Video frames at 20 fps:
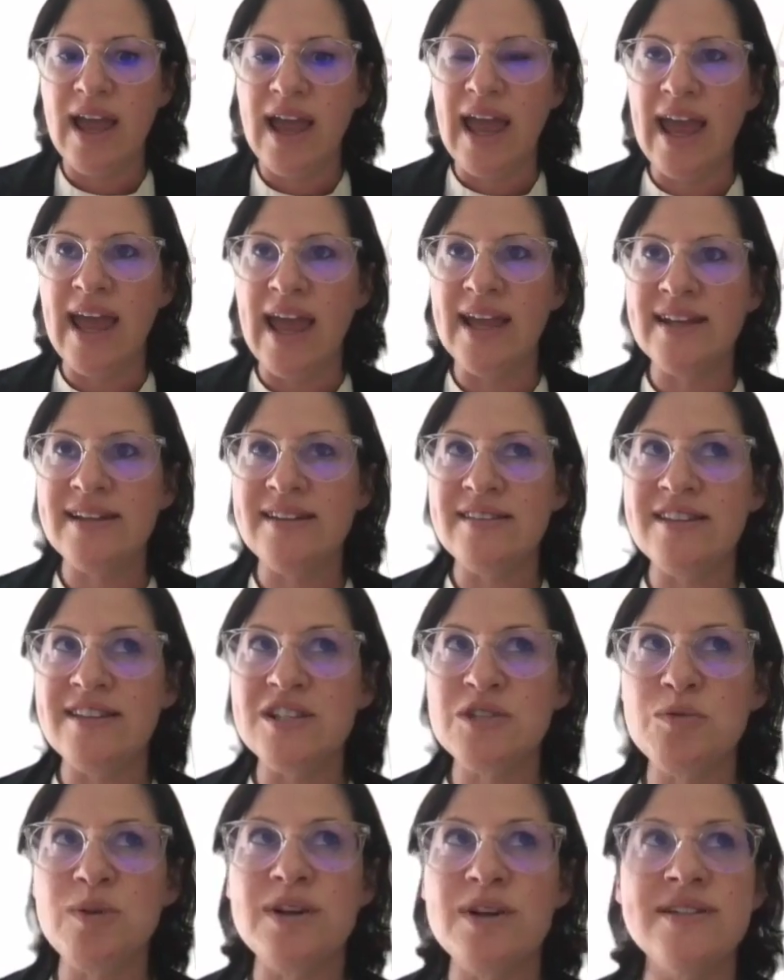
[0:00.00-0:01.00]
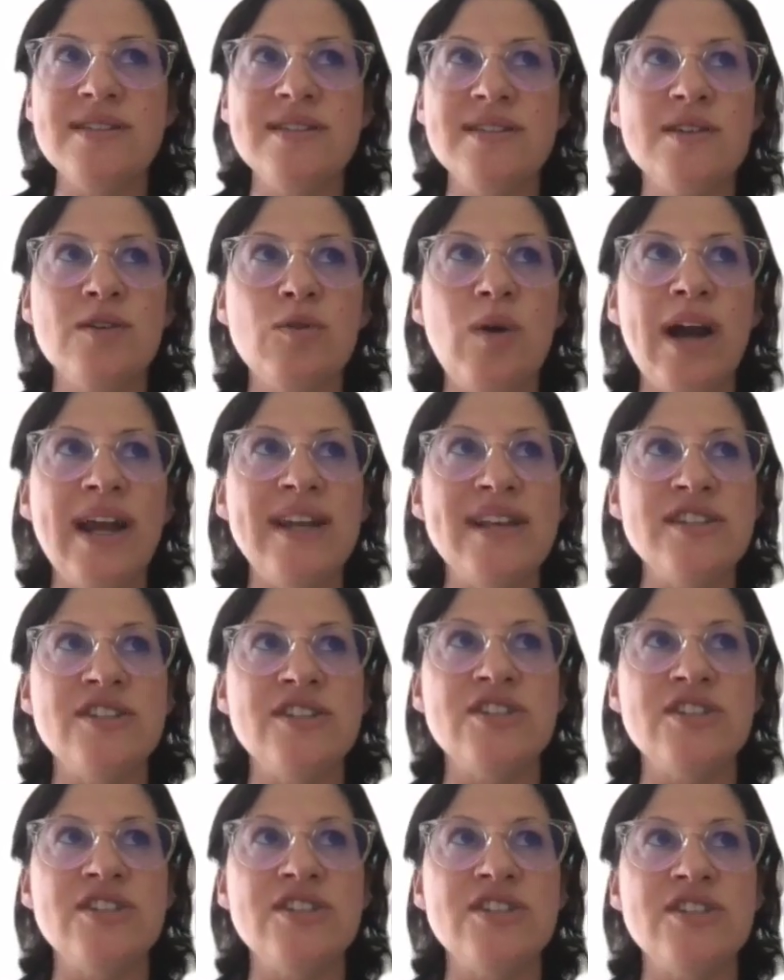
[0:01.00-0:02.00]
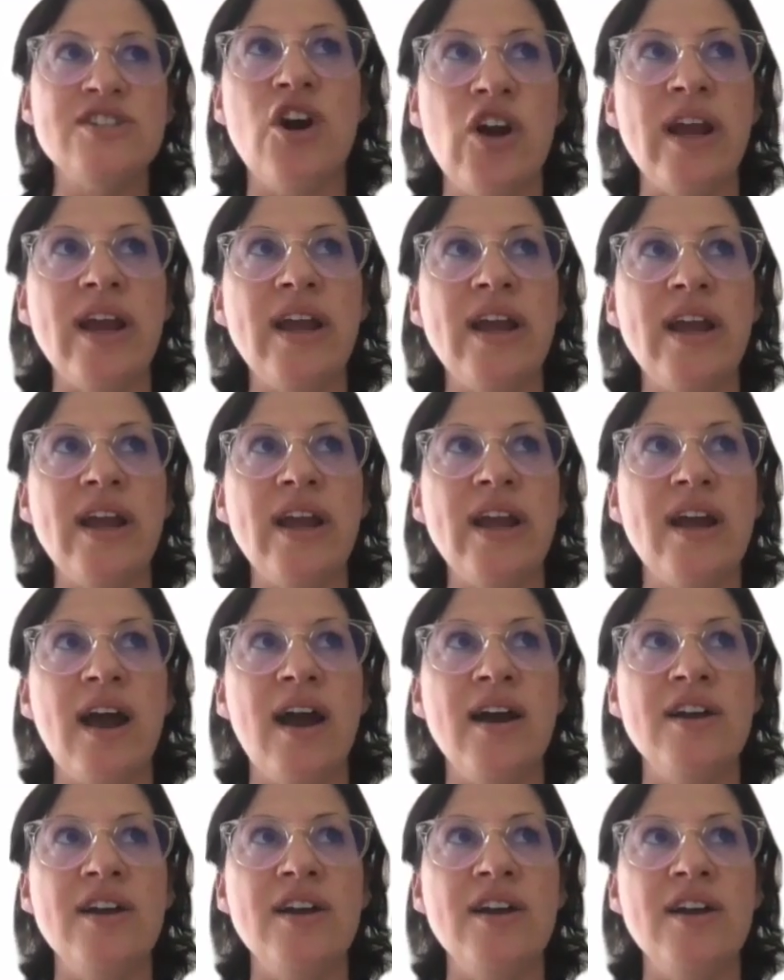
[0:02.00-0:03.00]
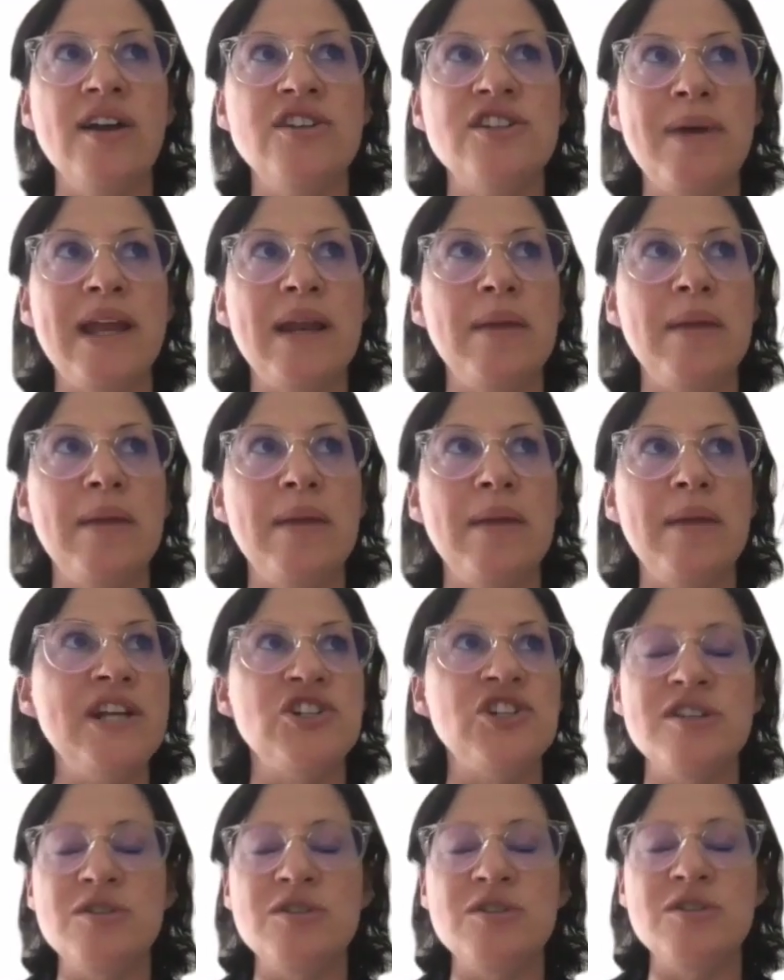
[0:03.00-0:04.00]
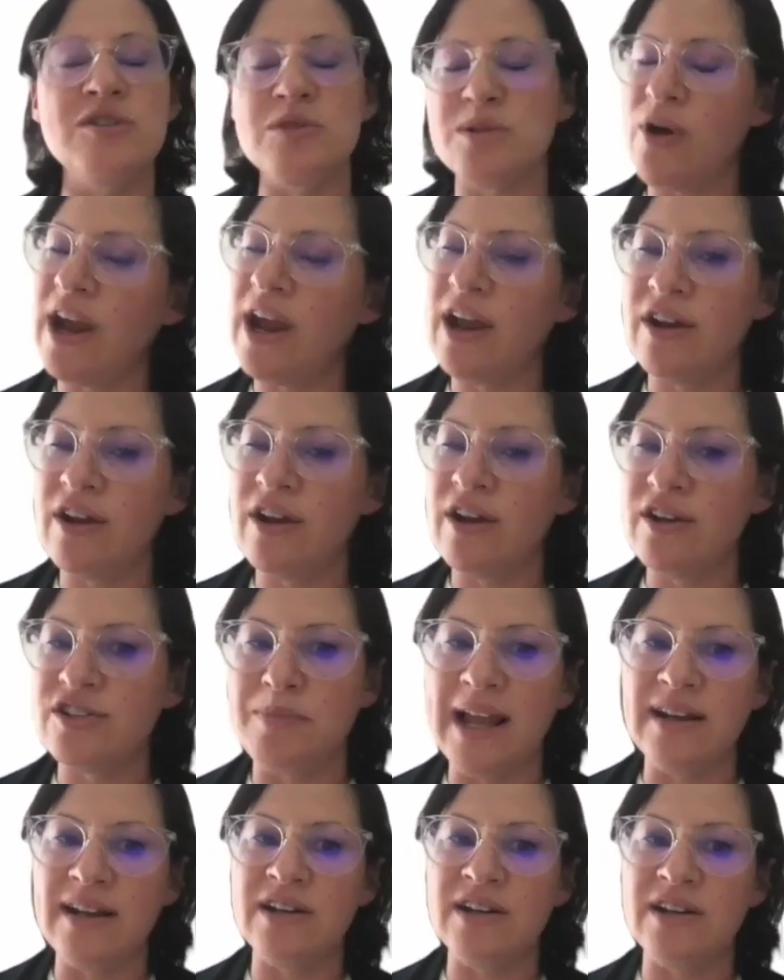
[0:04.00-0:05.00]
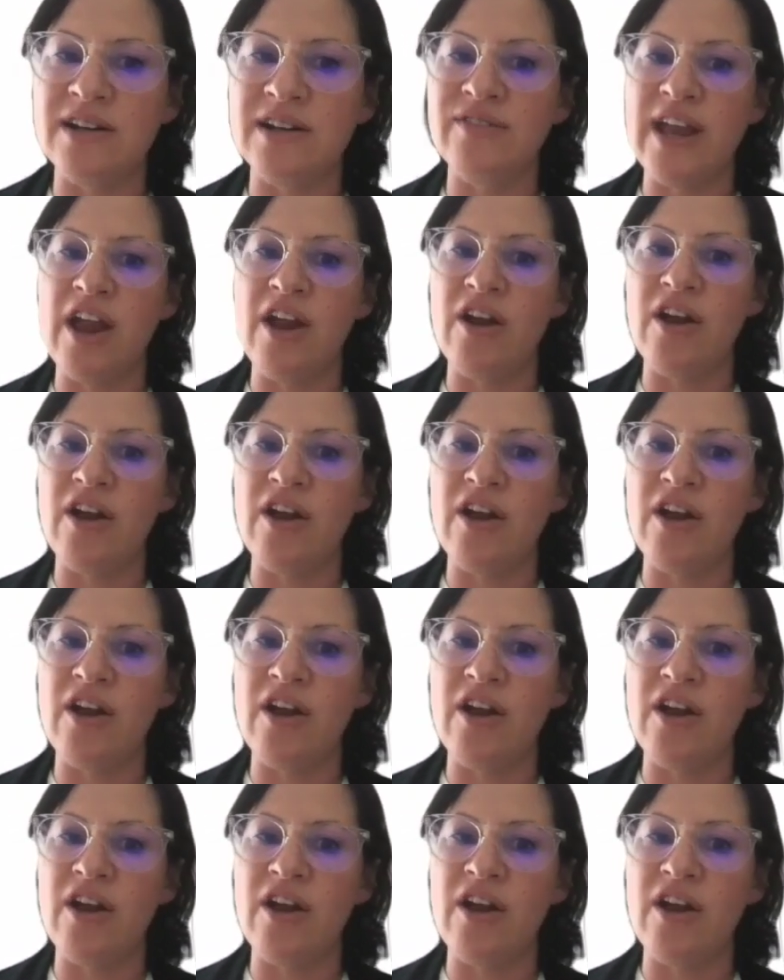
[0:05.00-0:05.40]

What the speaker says: And this was quite historic, just to paint a picture. This was prior to palliative